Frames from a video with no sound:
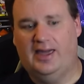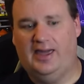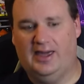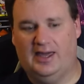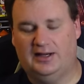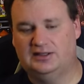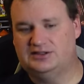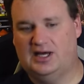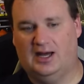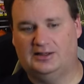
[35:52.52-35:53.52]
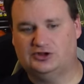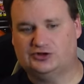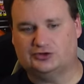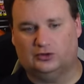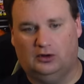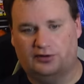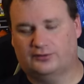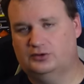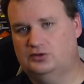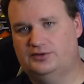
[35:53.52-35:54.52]
And uh, just scroll
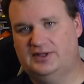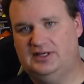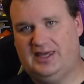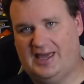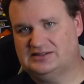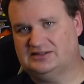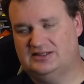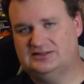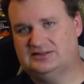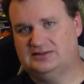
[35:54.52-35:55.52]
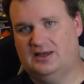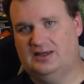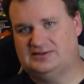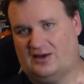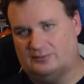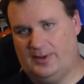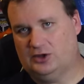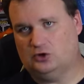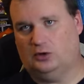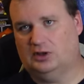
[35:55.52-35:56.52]
through the case lists. It's
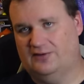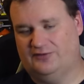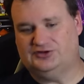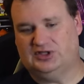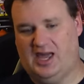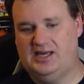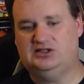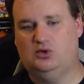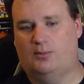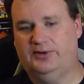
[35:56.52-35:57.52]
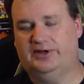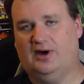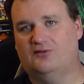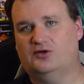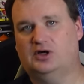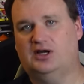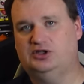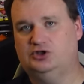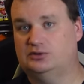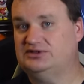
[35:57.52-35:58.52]
alphabetical. If there's a case you want me to cover and
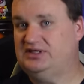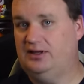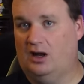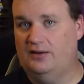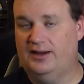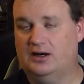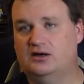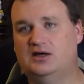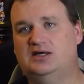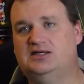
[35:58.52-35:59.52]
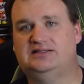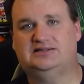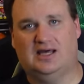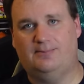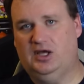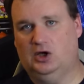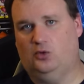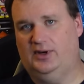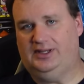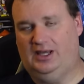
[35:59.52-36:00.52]
you don't see it on there, send me a
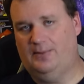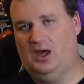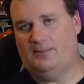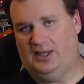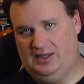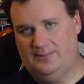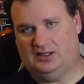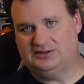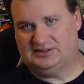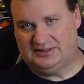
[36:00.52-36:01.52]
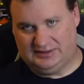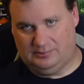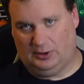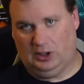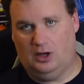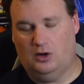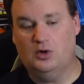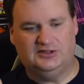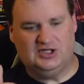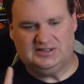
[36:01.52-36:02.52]
quick email. My email is listed
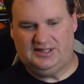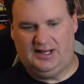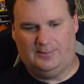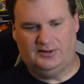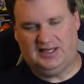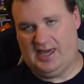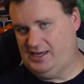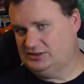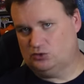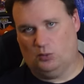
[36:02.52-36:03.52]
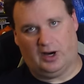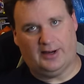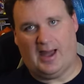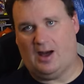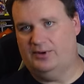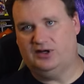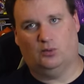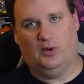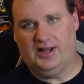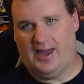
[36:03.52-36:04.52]
below. Just the name of the case, where it happened
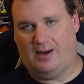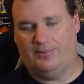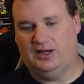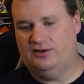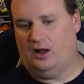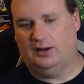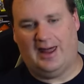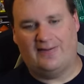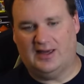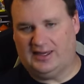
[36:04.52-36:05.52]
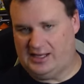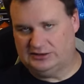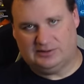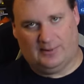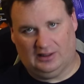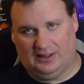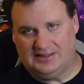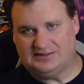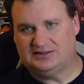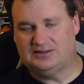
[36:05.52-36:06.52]
and when it happened. I'll add that case to
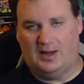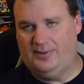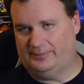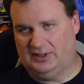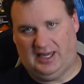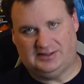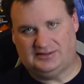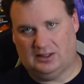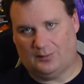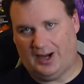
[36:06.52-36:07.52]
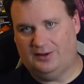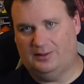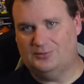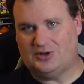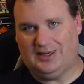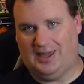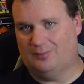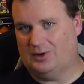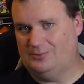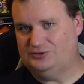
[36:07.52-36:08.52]
list. I pick my cases at random. I
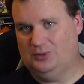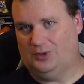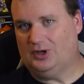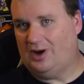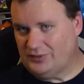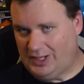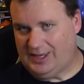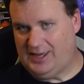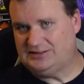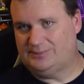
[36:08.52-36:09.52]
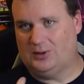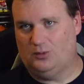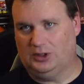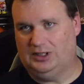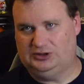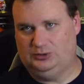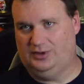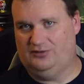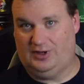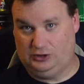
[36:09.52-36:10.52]
can't promise you when I'll cover that case, but I will get to
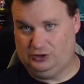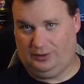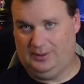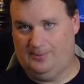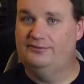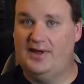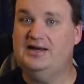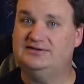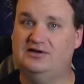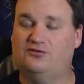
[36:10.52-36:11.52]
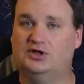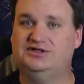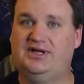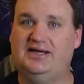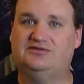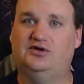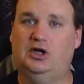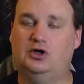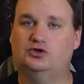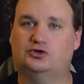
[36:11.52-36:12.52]
it eventually. That is it for today's
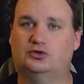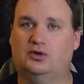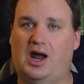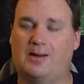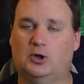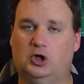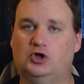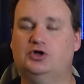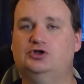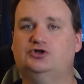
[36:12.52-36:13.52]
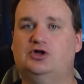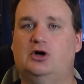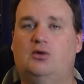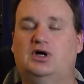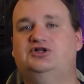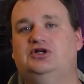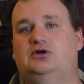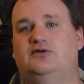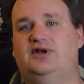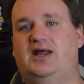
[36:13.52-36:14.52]
video, True Crime-erers. So
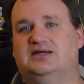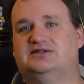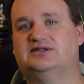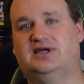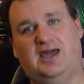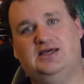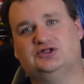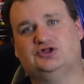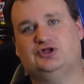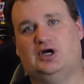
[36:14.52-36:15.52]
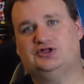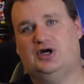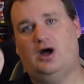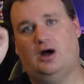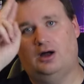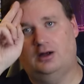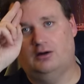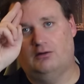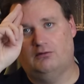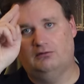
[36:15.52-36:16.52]
until the next case, ta-ta
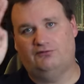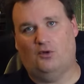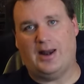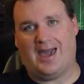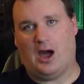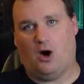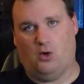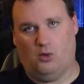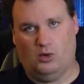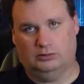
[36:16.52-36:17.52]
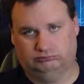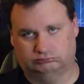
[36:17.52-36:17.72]
for now.